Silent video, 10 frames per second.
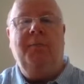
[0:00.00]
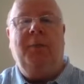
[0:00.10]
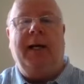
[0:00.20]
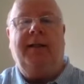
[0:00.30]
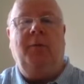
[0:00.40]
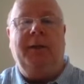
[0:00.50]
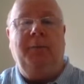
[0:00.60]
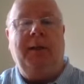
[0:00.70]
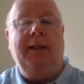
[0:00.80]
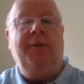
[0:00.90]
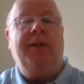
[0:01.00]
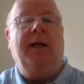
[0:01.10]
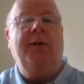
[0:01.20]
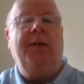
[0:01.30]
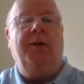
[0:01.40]
impact that we believe it's
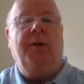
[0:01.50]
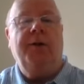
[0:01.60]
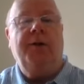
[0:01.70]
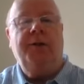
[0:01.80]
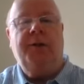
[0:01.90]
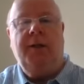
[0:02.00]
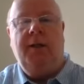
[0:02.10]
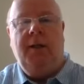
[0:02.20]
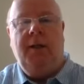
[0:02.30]
having on others,